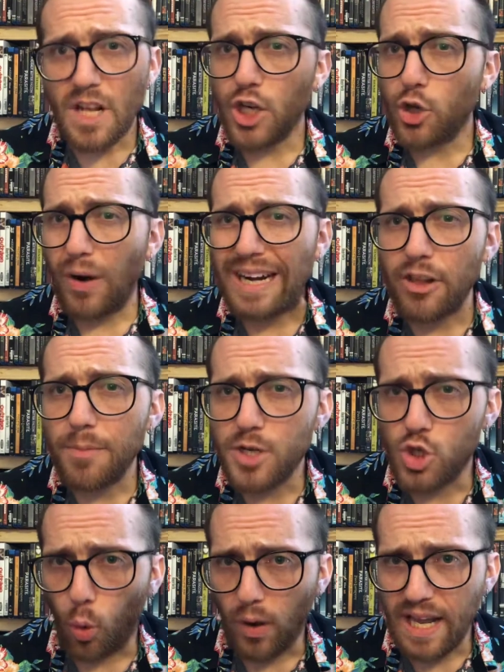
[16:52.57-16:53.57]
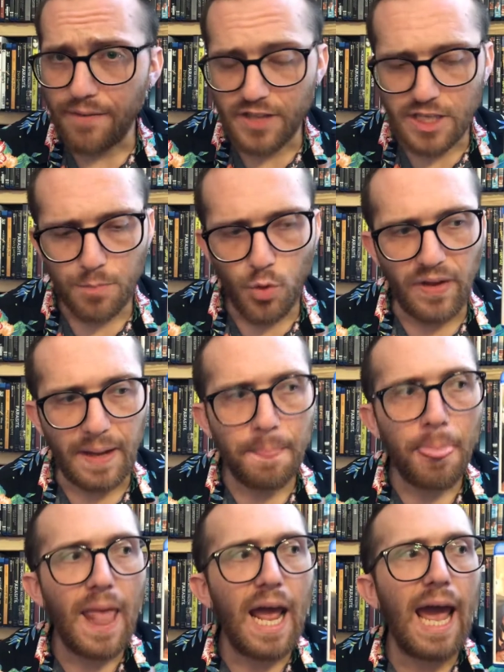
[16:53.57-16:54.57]
directed the majority of this movie.
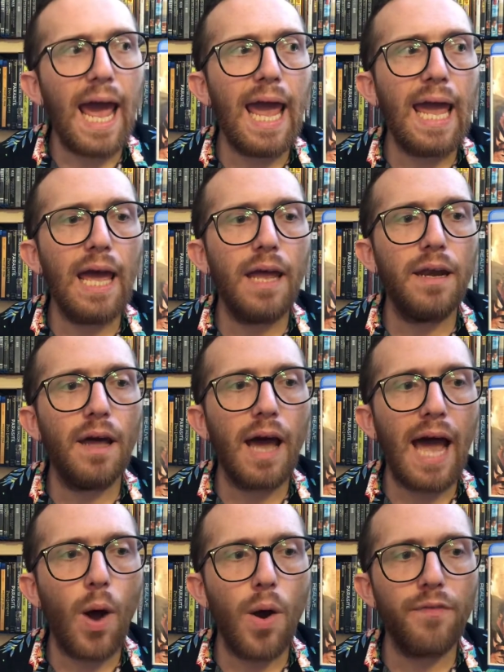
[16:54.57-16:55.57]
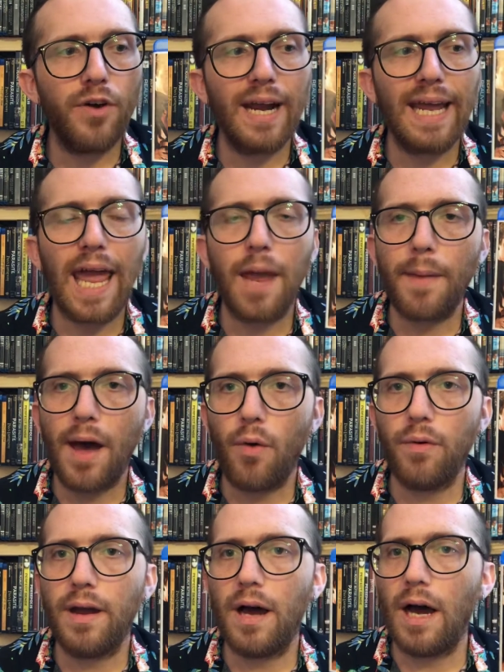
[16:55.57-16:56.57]
And however, it came
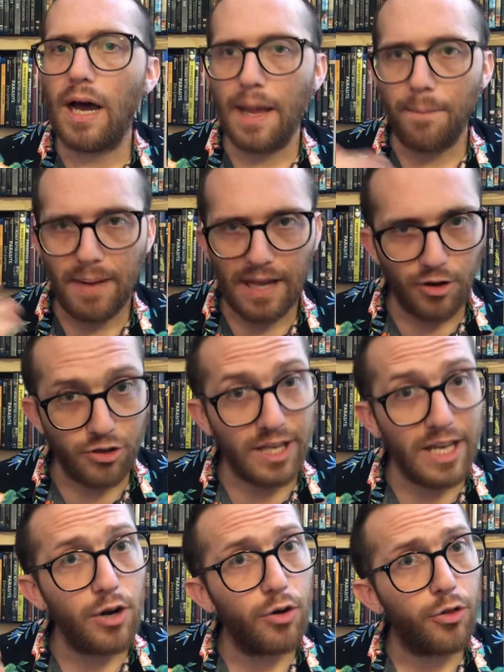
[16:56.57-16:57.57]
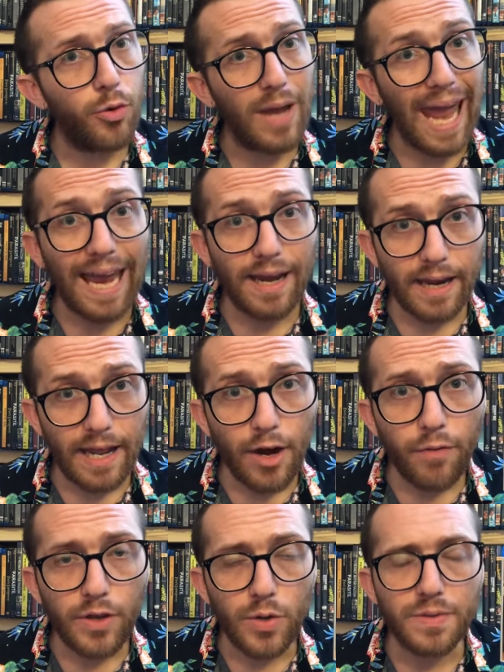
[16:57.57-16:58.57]
out in many years later through candid
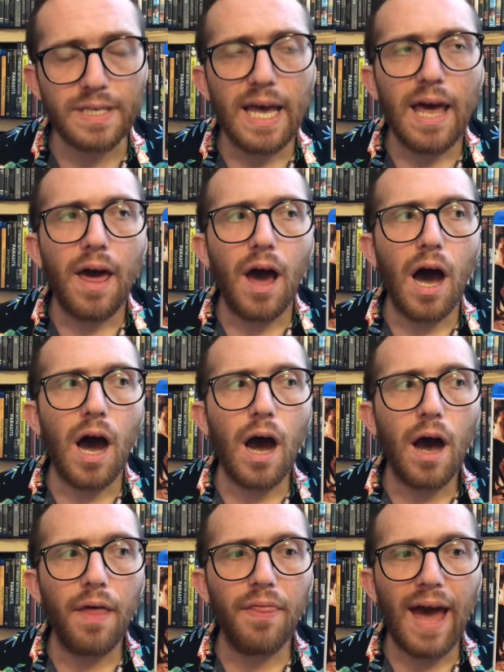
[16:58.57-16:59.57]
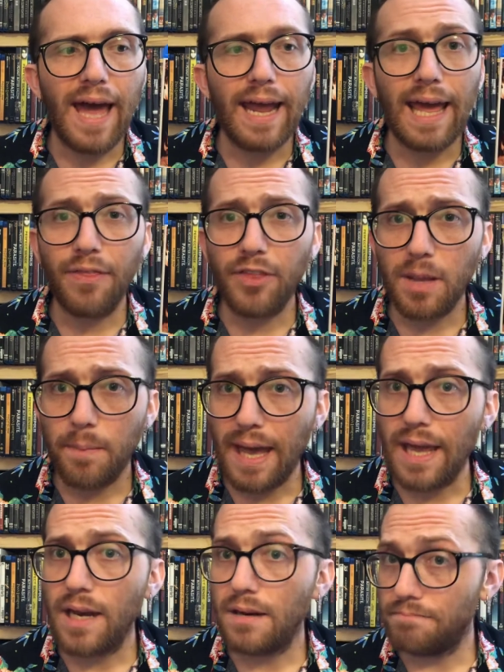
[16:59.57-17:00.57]
interviews that Anthony
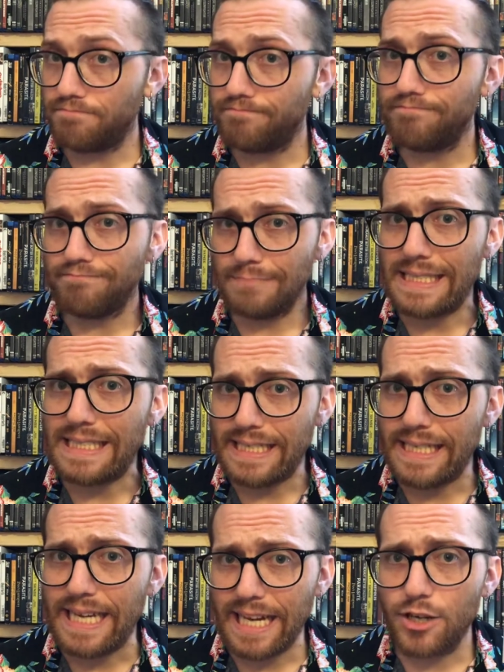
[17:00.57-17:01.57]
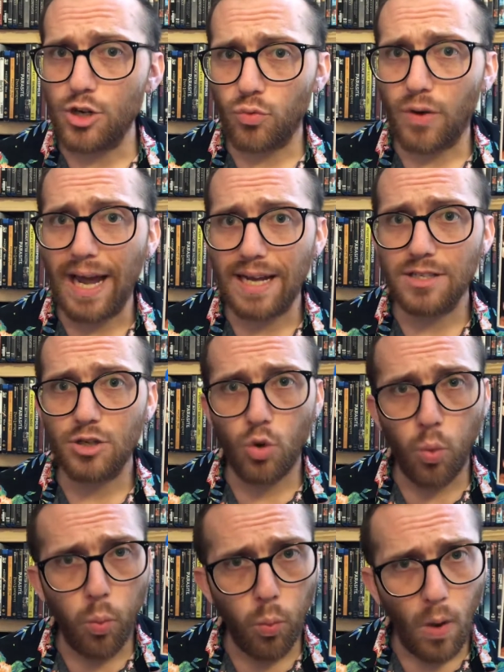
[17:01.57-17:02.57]
Mann did direct
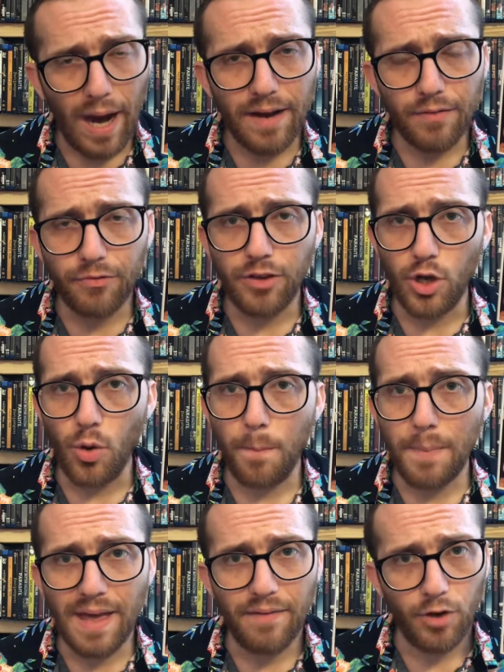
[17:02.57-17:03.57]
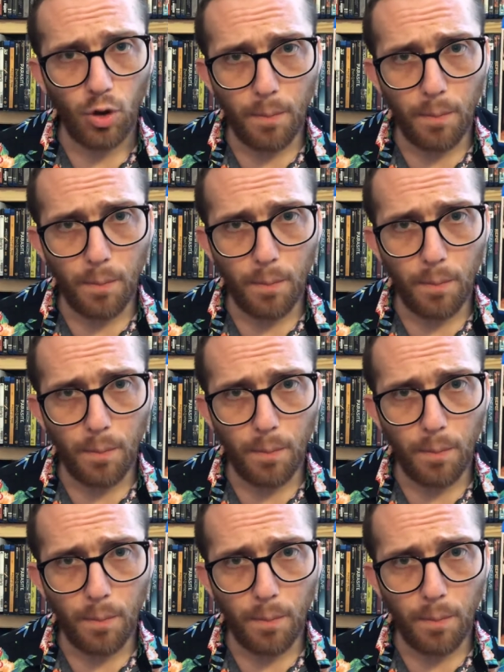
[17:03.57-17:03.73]
quite a few pivotal